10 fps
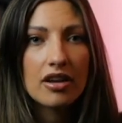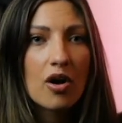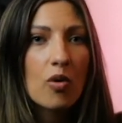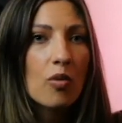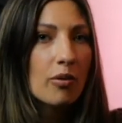
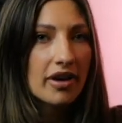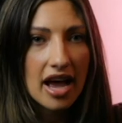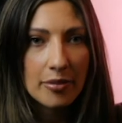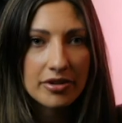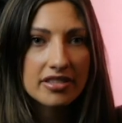what would
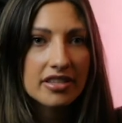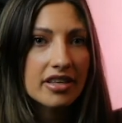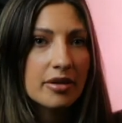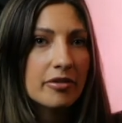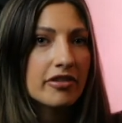happen to them
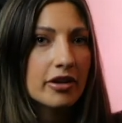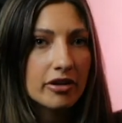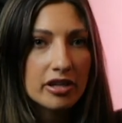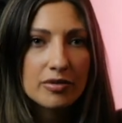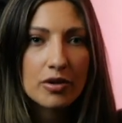if they were
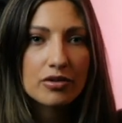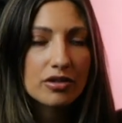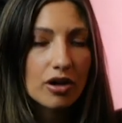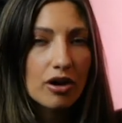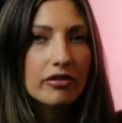exposed to
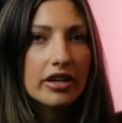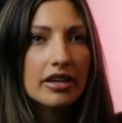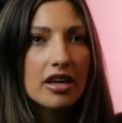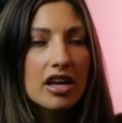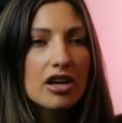COVID.
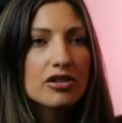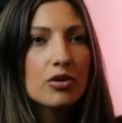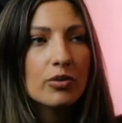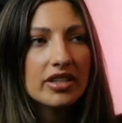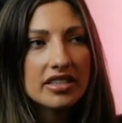So we
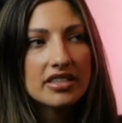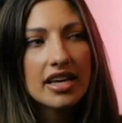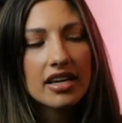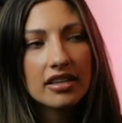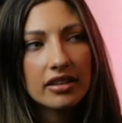did take a
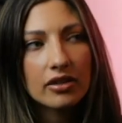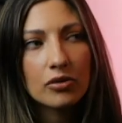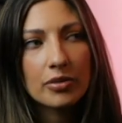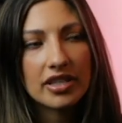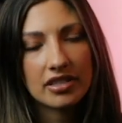little
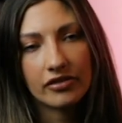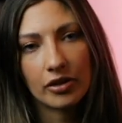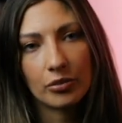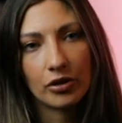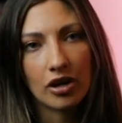bit different
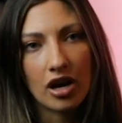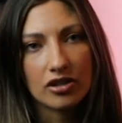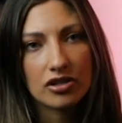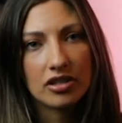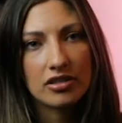
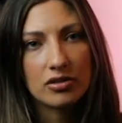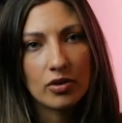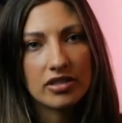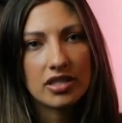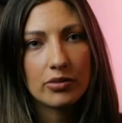precautions once he was